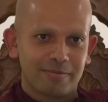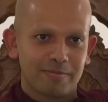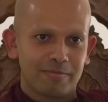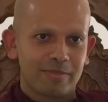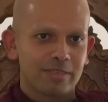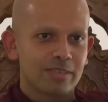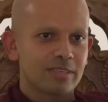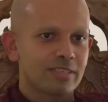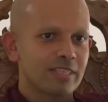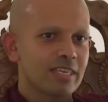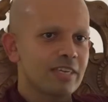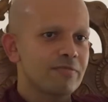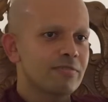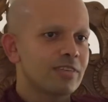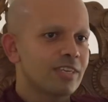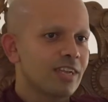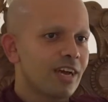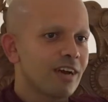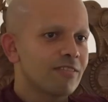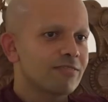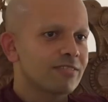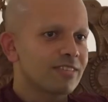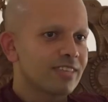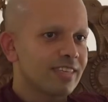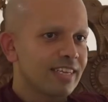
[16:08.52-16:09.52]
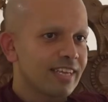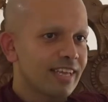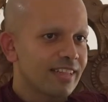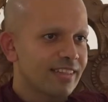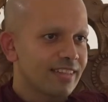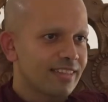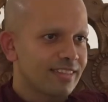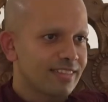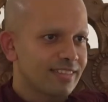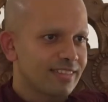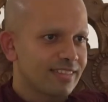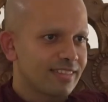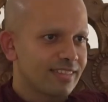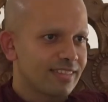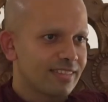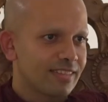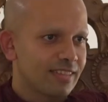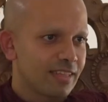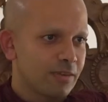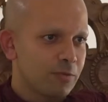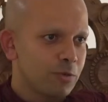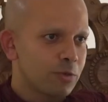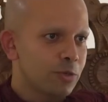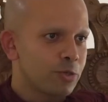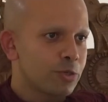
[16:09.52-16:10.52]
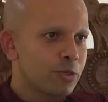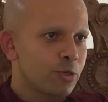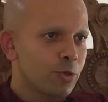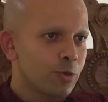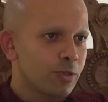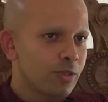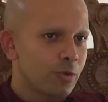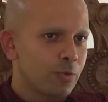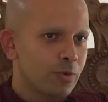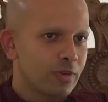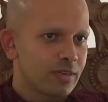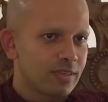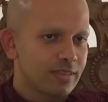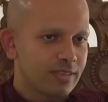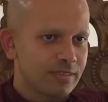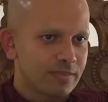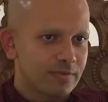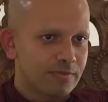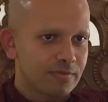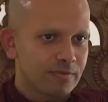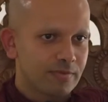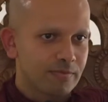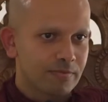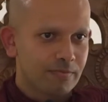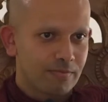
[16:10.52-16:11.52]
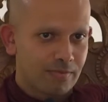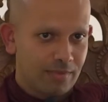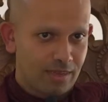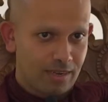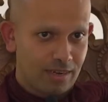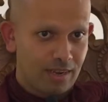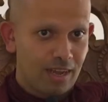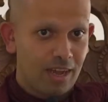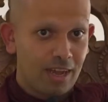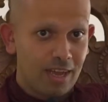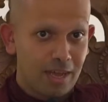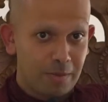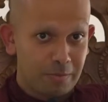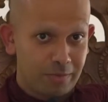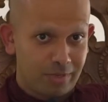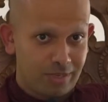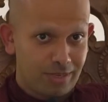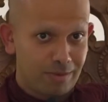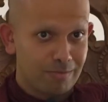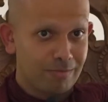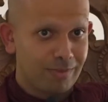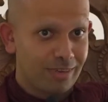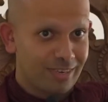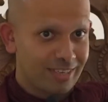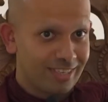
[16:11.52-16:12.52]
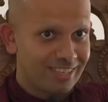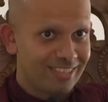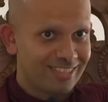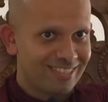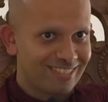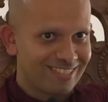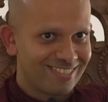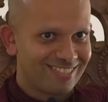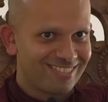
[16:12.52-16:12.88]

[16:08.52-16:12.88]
Because even after death, they want to show the world that I am somebody.